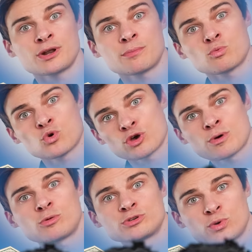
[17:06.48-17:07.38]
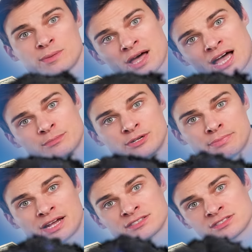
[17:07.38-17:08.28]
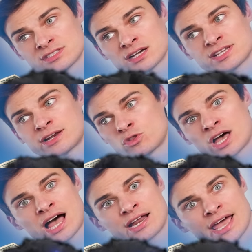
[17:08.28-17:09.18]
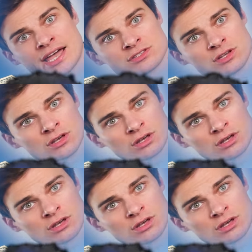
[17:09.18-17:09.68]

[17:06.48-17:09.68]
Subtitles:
open up a wormhole between Parliament and Bunnings and sucks out all the hard hats.